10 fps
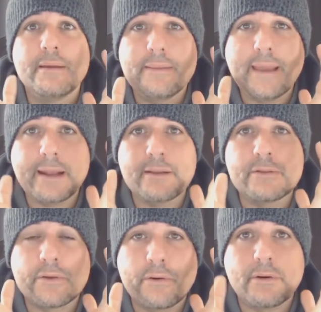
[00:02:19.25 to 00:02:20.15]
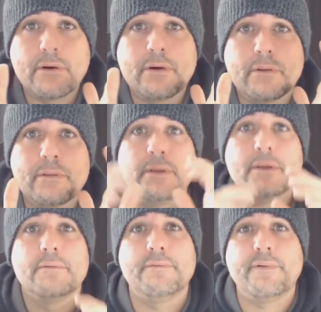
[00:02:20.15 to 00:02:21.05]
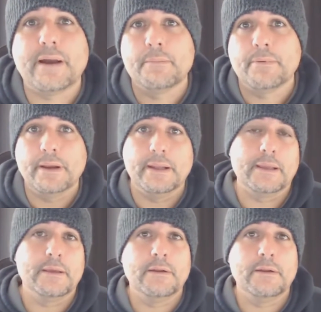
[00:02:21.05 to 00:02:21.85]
That is all vibrating.